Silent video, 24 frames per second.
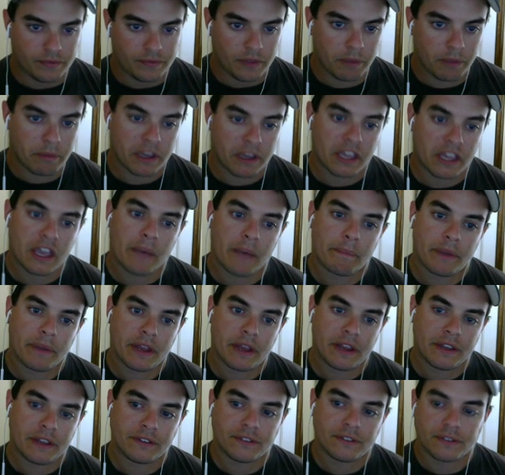picking up
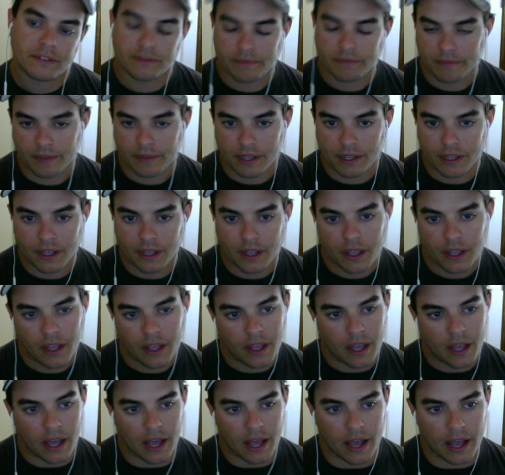pennies,
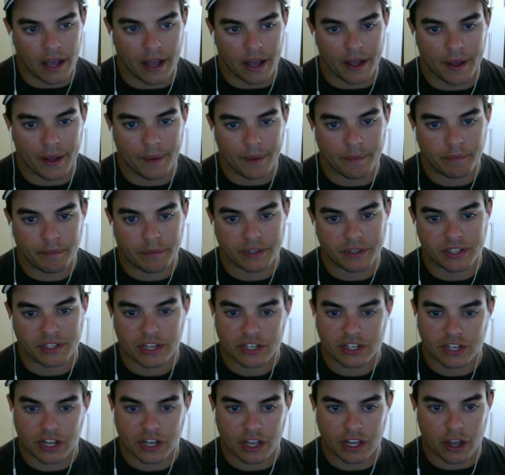
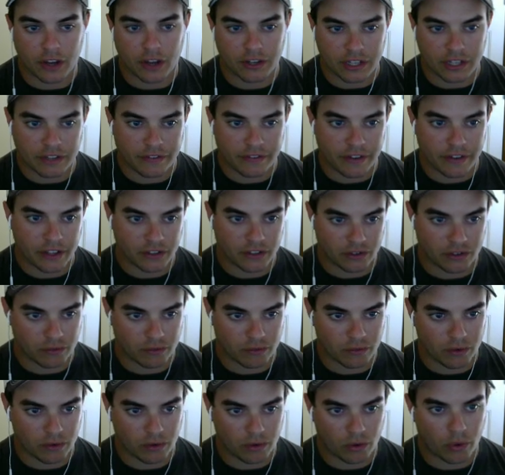positioning on defense,
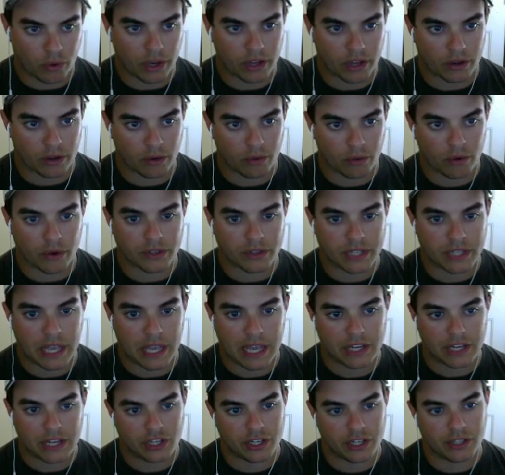quick
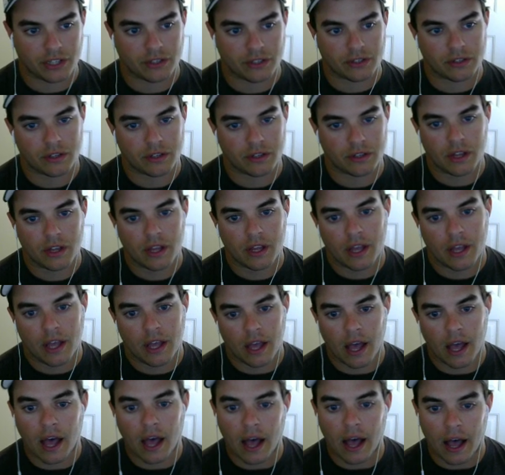rotations,
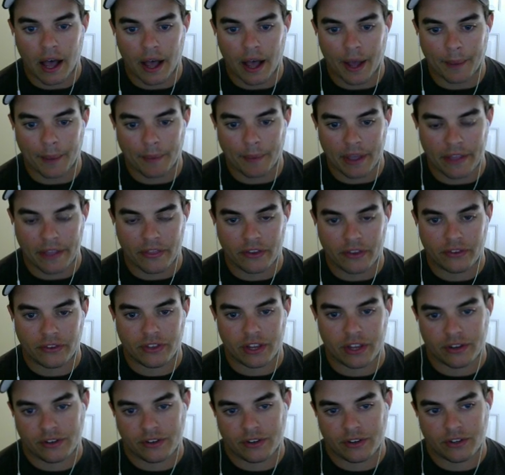and
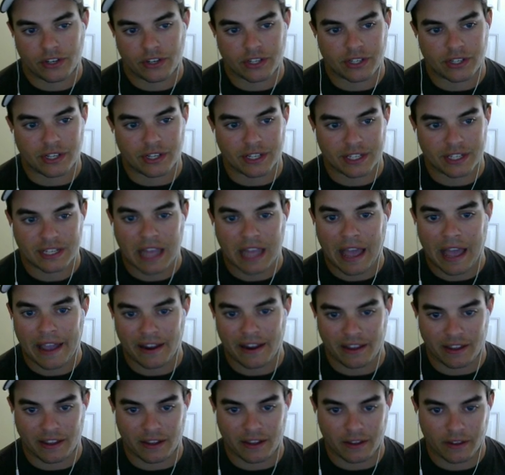just
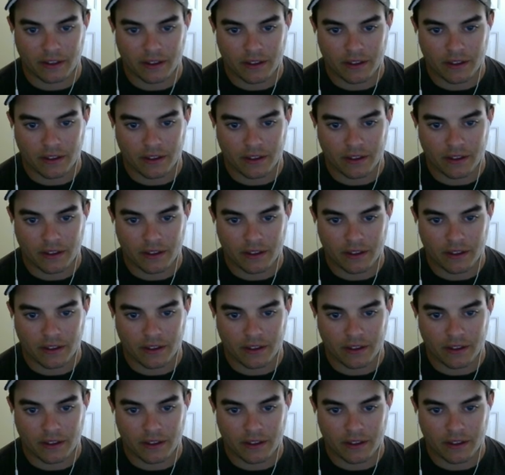deciding,